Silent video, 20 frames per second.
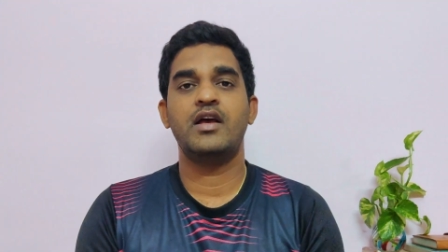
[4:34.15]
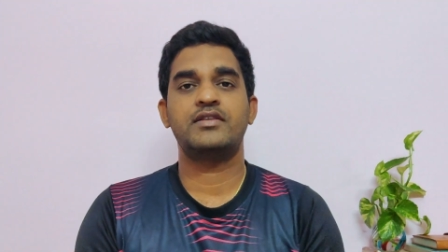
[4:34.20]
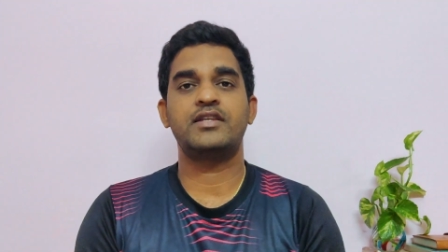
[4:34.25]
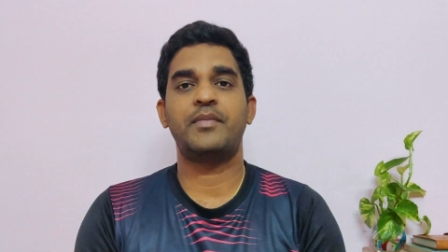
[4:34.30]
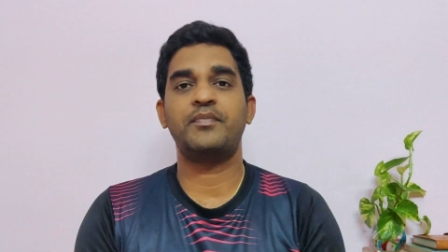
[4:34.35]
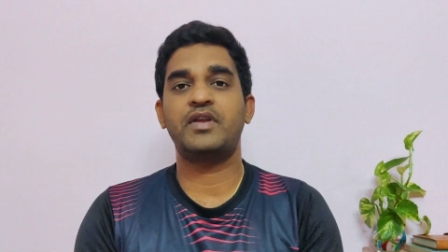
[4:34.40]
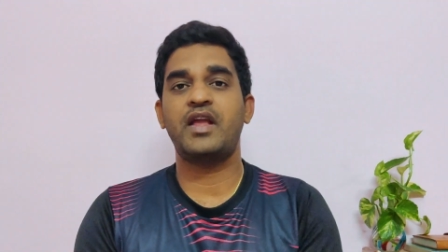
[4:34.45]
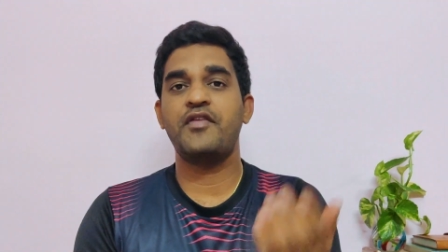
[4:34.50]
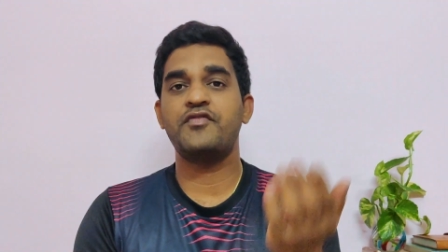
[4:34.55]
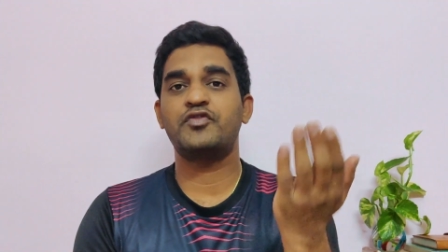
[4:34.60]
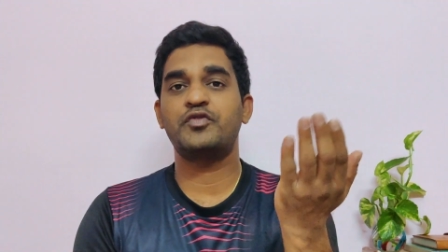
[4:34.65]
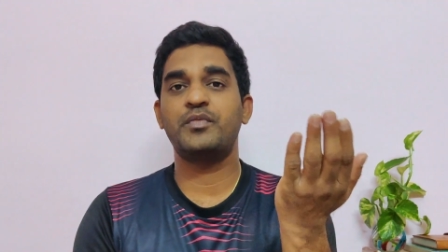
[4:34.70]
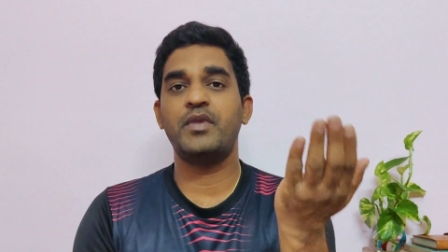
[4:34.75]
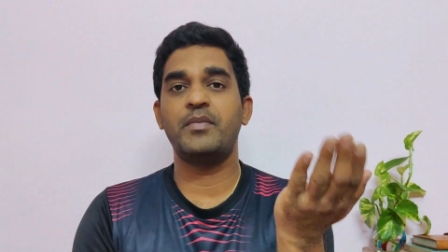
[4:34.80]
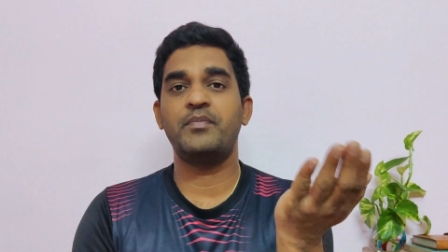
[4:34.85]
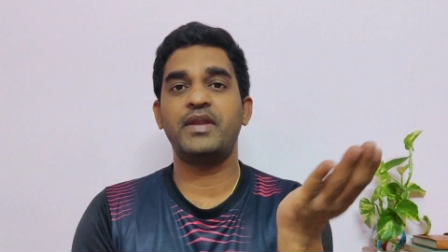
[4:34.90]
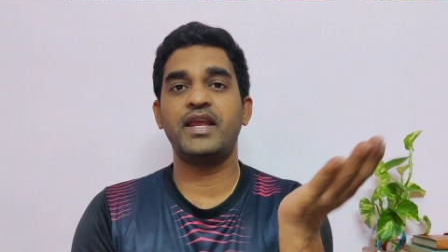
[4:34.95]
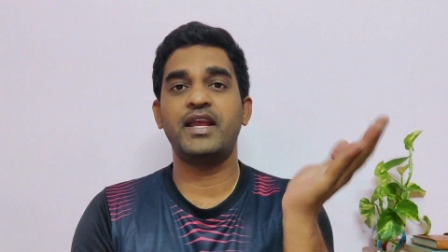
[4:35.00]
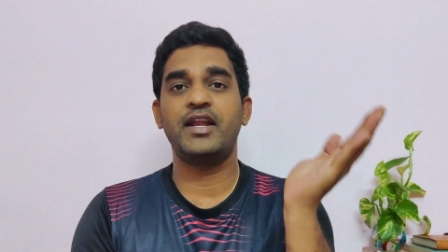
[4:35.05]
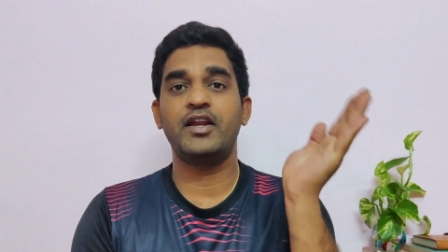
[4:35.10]
Sometimes we
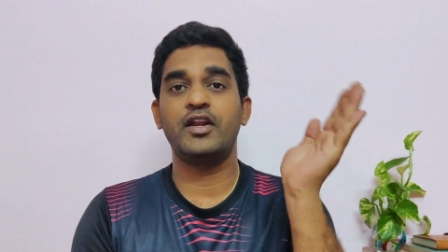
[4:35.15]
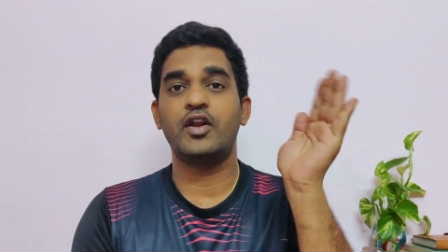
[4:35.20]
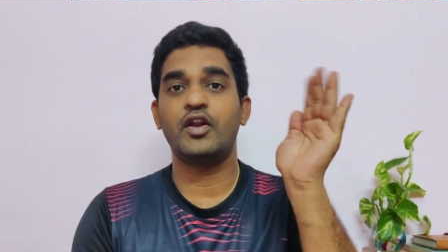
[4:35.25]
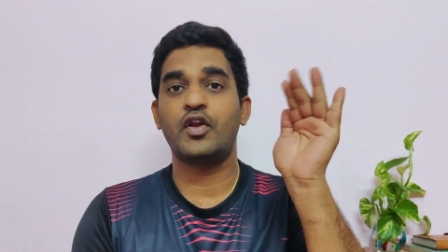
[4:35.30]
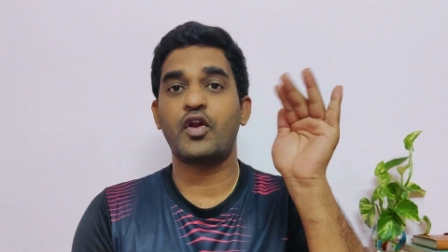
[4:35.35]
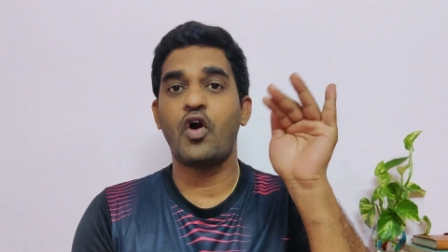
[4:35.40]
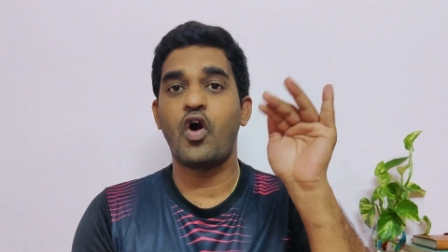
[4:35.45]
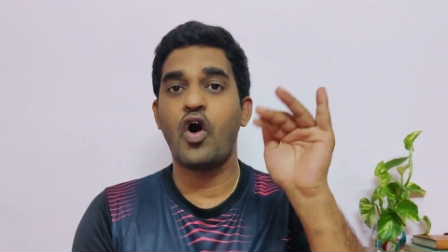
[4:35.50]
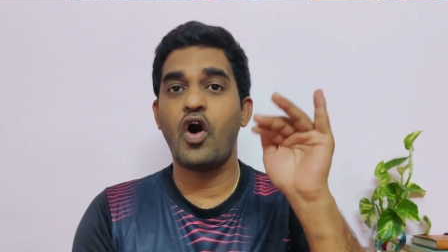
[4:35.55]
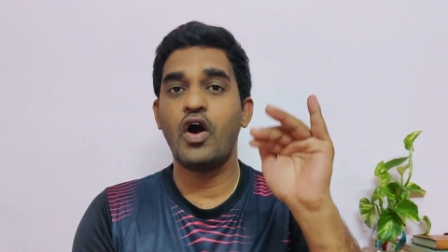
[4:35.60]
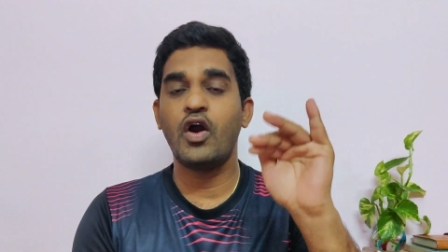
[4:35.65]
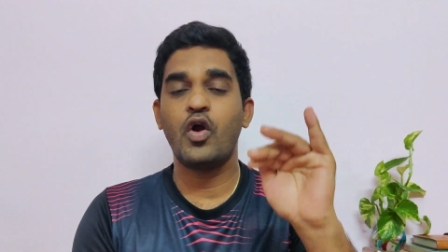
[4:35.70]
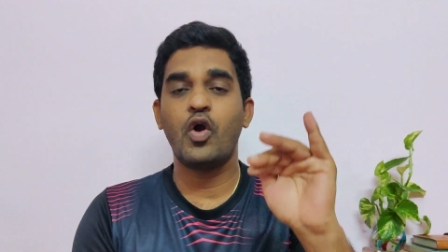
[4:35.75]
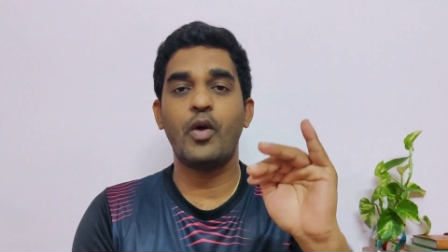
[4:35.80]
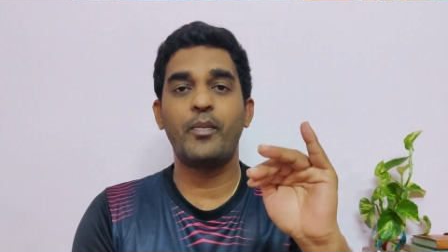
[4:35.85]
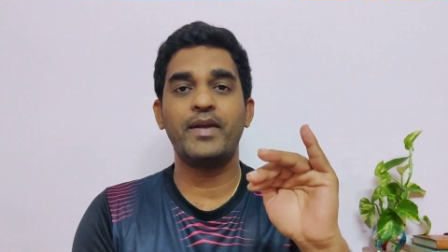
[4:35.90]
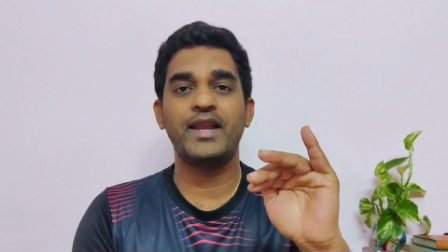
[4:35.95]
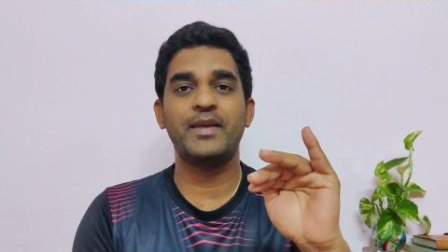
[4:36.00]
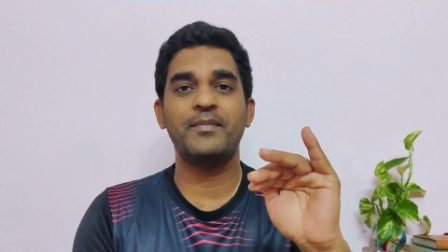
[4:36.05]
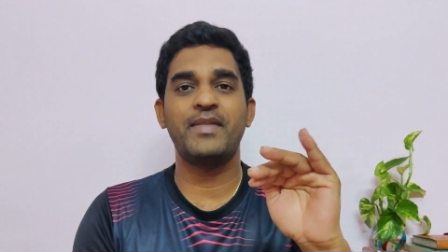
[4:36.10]
may bring wrong
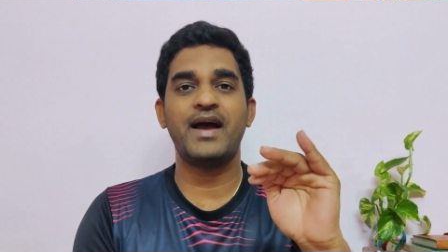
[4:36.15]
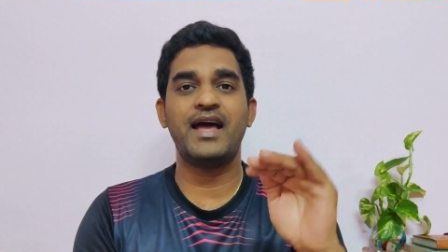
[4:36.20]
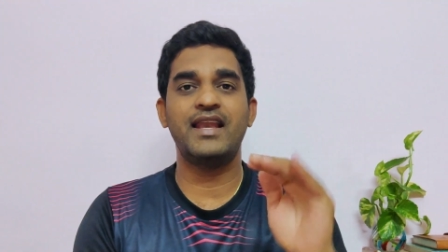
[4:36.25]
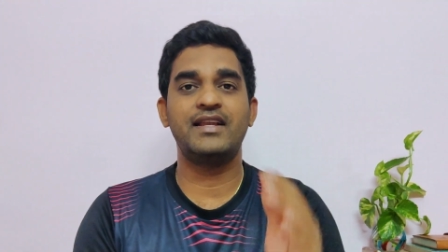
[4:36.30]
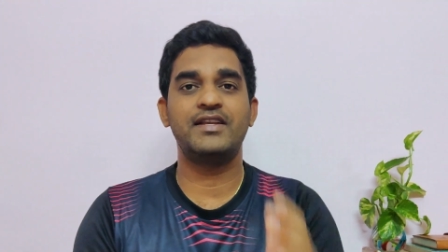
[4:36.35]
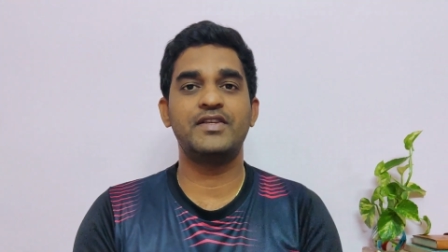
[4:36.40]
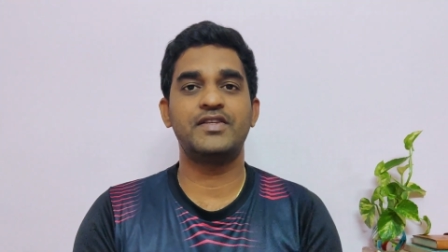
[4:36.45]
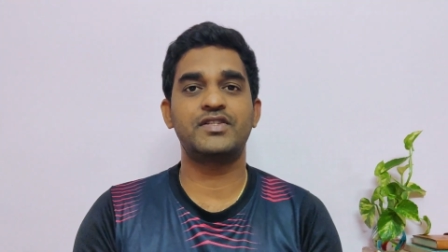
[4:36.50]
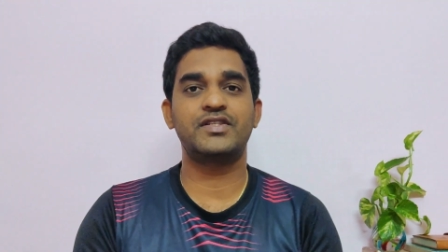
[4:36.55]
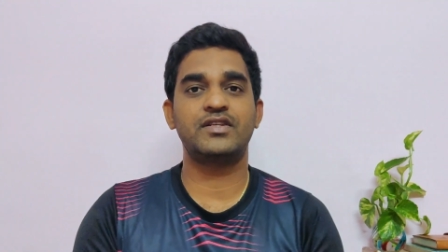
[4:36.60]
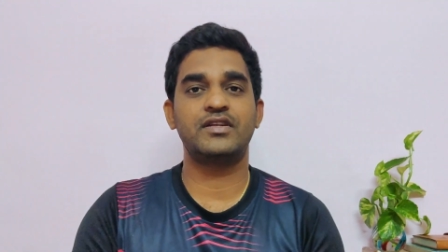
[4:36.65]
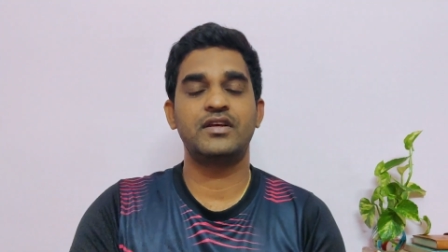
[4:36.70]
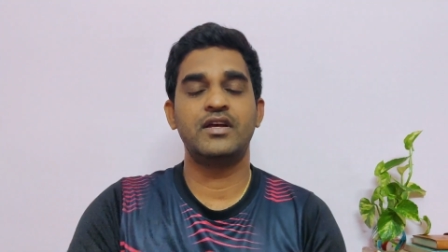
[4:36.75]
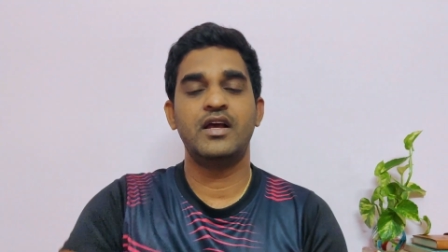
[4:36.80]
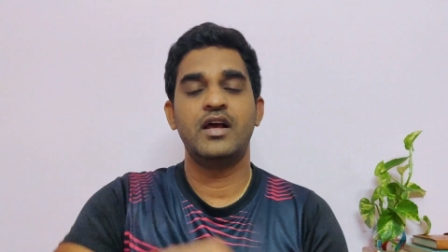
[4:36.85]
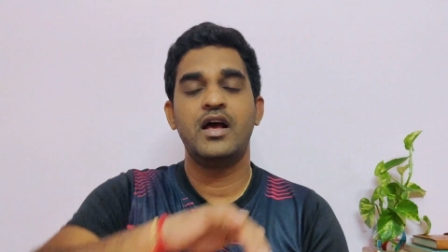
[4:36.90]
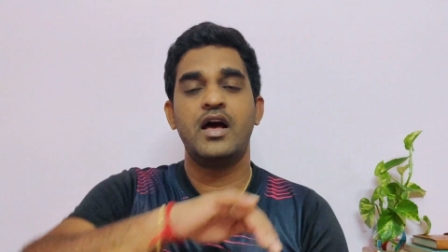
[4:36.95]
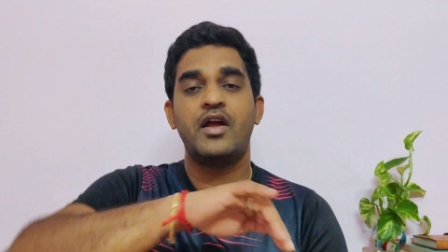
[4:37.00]
opening balance,